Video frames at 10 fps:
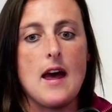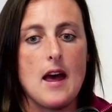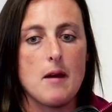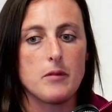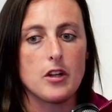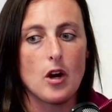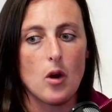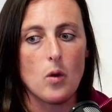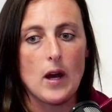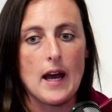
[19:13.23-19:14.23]
um, you
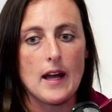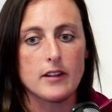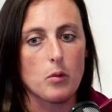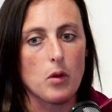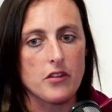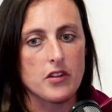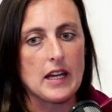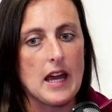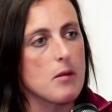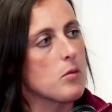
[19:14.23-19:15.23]
know, and there wasn't
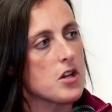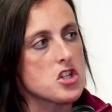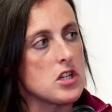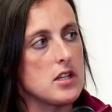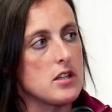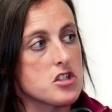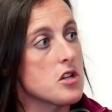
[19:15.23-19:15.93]
a game where she